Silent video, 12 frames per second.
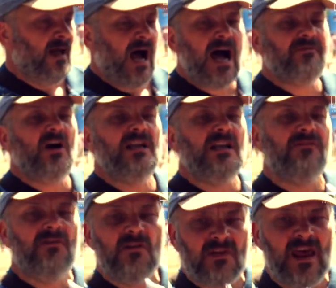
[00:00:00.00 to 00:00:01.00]
I've got a
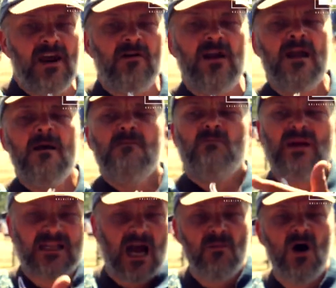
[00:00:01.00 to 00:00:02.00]
different theory.
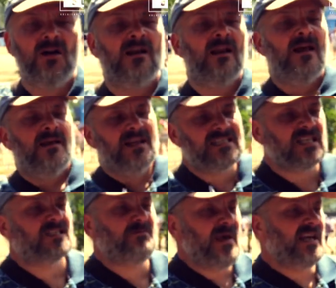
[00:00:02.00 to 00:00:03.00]
But come on, this
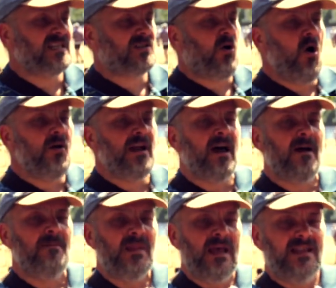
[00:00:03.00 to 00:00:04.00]
is Speaker's Corner.
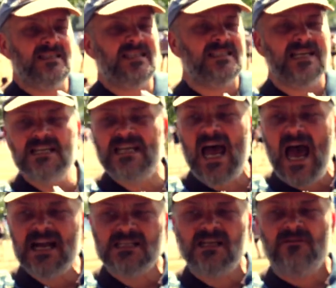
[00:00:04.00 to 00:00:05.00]
This is
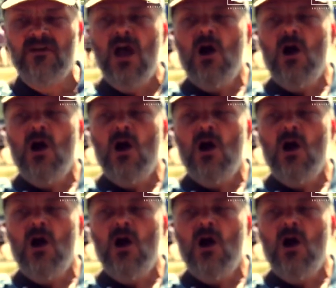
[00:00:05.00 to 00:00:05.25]
interactive.